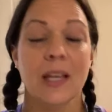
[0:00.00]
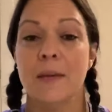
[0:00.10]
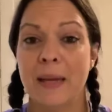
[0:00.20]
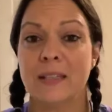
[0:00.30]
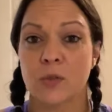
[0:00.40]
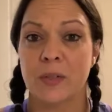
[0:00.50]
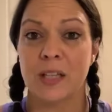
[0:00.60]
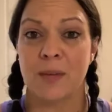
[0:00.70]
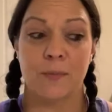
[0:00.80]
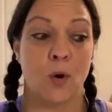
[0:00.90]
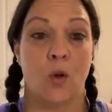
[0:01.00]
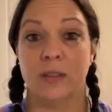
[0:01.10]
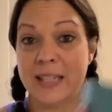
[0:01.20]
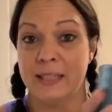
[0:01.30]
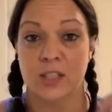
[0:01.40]
It makes a really big bowl,
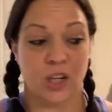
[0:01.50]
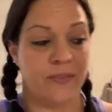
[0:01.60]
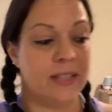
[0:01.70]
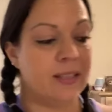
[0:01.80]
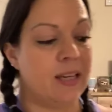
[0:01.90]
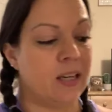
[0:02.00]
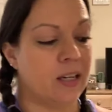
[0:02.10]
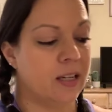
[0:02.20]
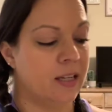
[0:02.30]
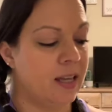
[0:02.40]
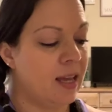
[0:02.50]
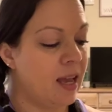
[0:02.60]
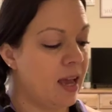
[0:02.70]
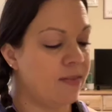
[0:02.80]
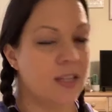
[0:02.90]
10 servings here,
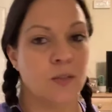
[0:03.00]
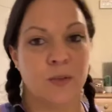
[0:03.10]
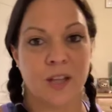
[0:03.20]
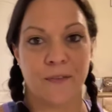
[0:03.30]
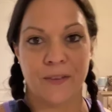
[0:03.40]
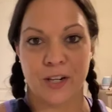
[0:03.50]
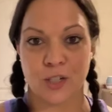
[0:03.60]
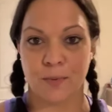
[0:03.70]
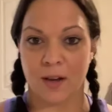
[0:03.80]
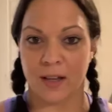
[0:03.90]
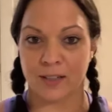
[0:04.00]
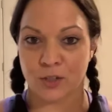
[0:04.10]
and this was our finished product.